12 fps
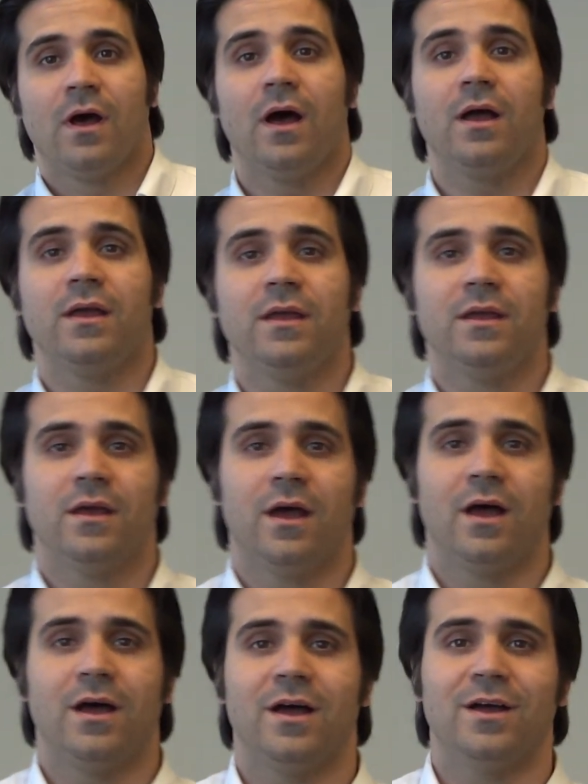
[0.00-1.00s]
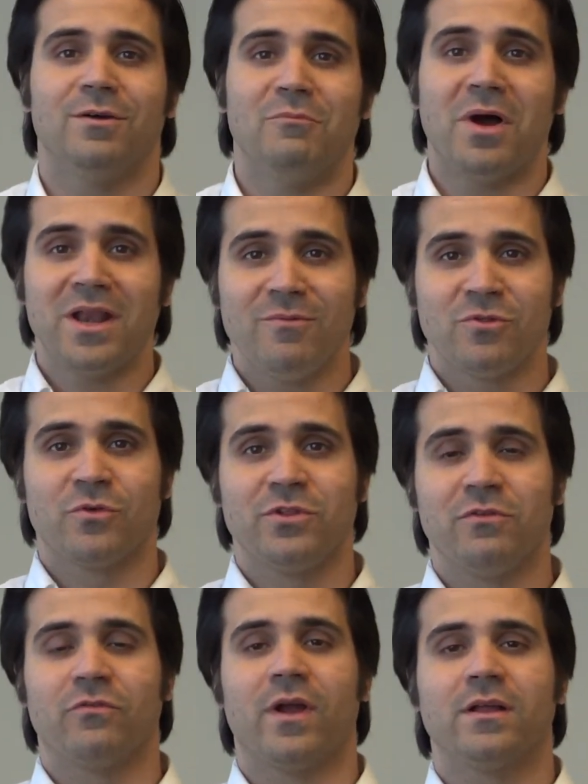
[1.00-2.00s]
Hi, uh, my name is
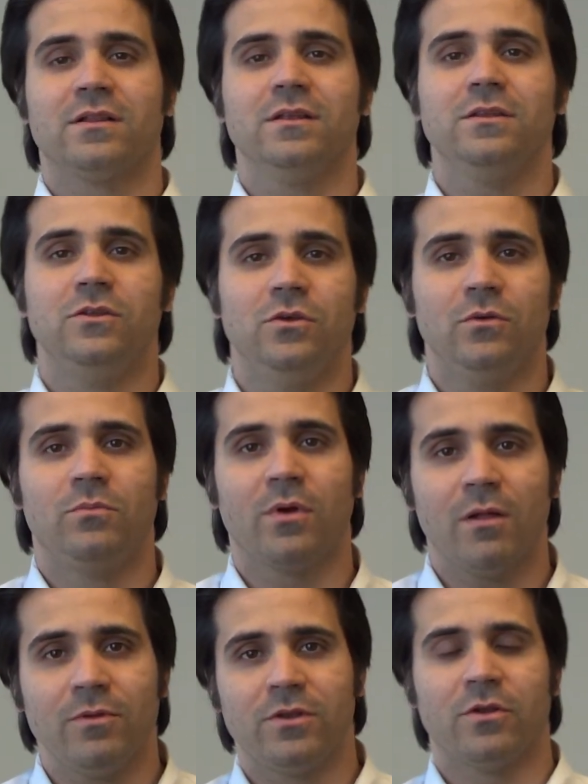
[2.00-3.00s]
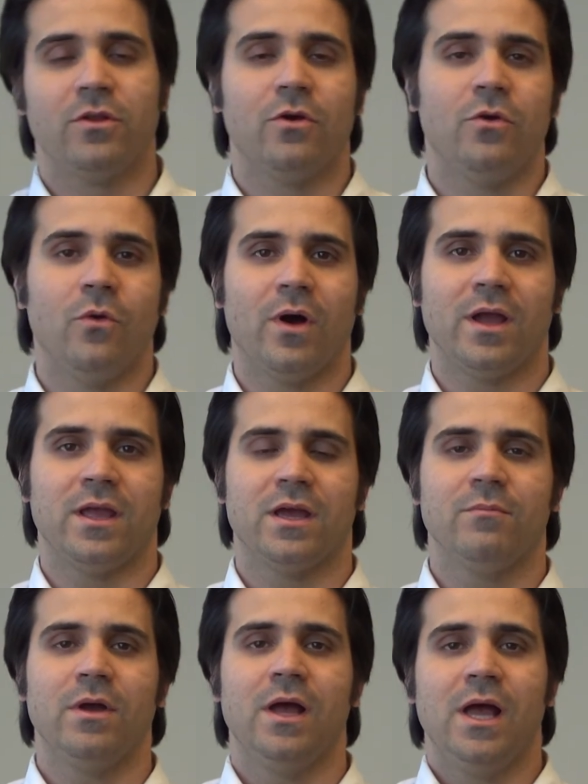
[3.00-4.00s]
Richard Franklin. You probably don't know who I
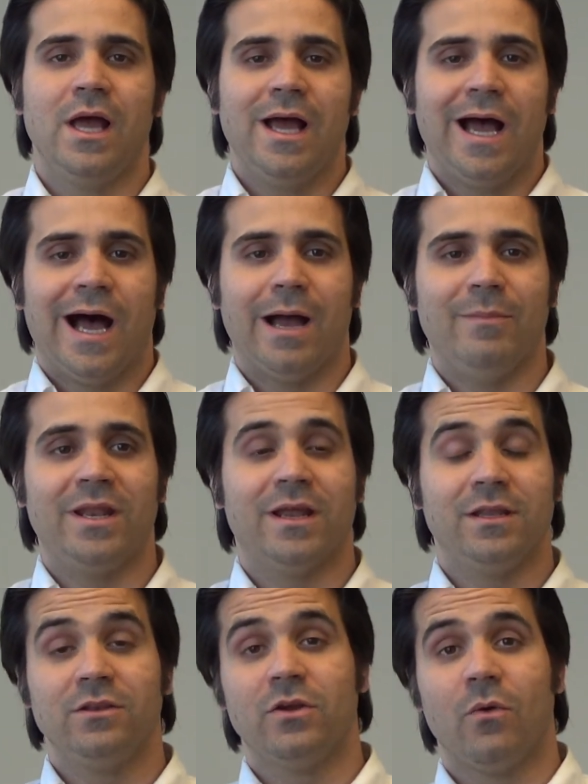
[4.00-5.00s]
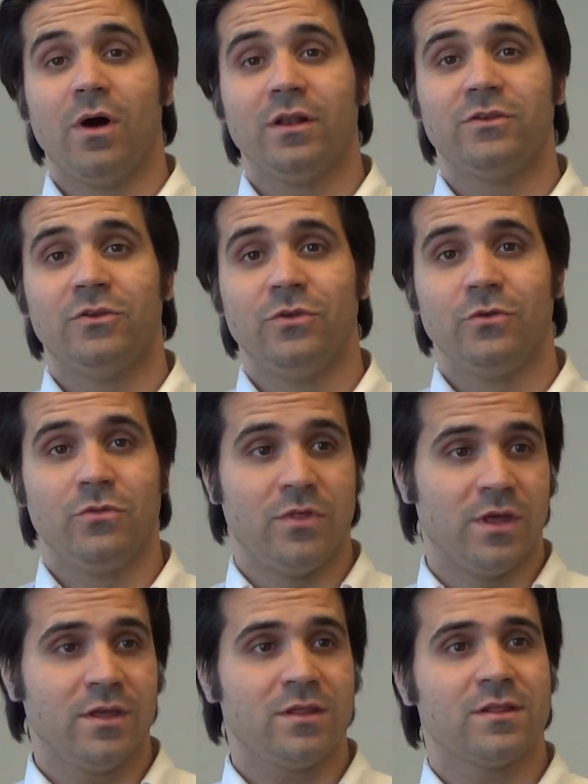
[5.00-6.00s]
am. I mean, I didn't go on to do
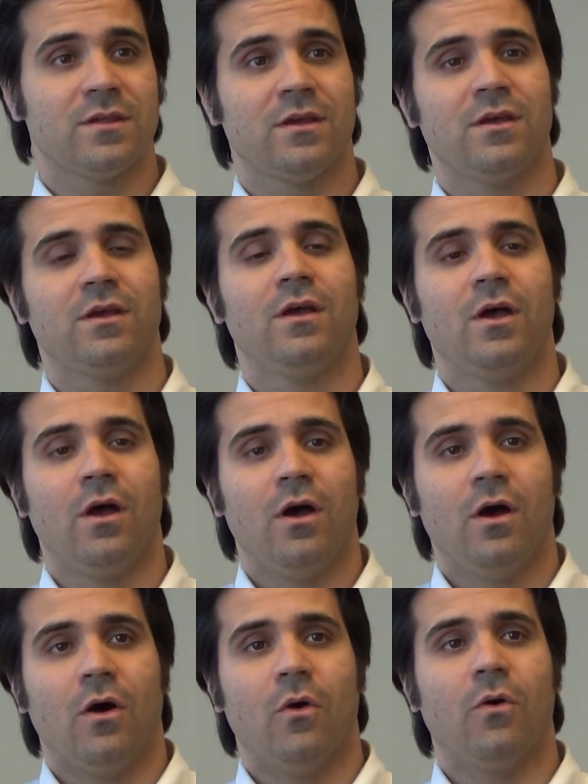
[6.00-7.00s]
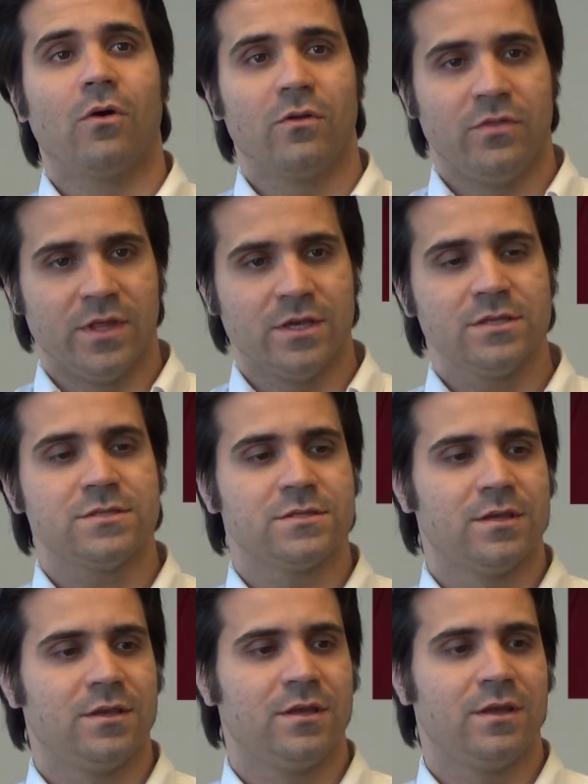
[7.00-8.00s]
this, or
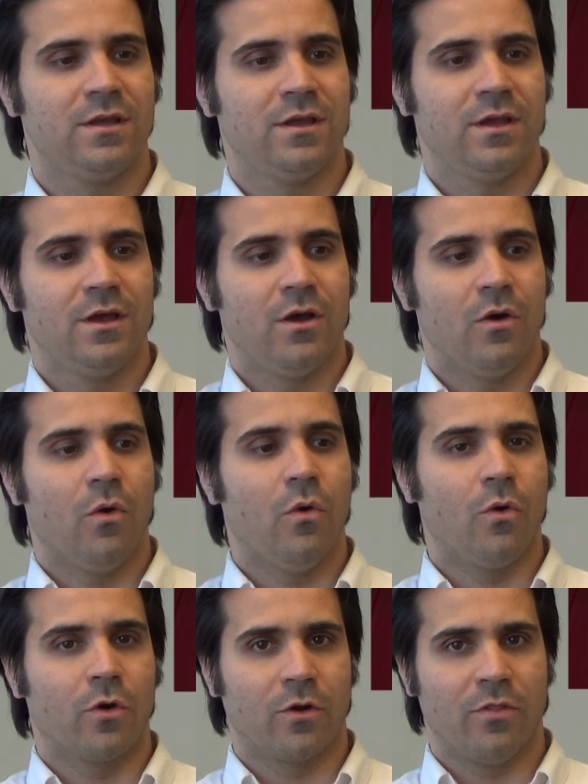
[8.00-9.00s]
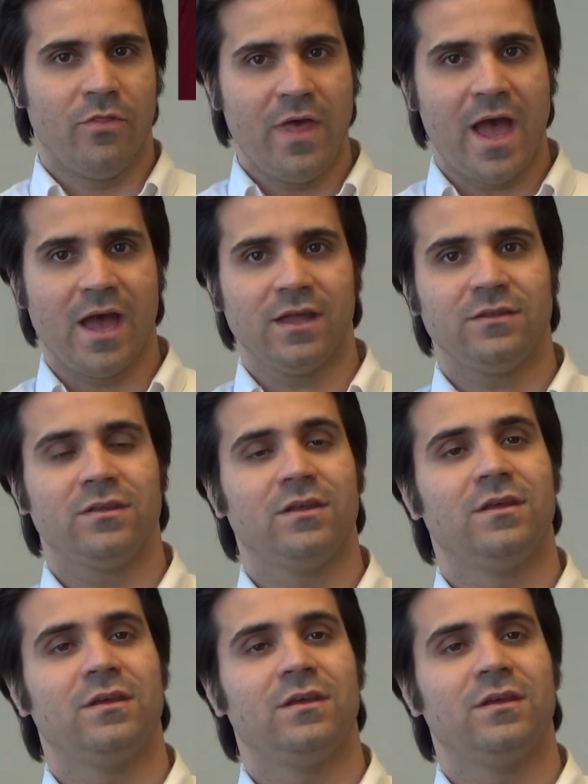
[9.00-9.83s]
this, or that,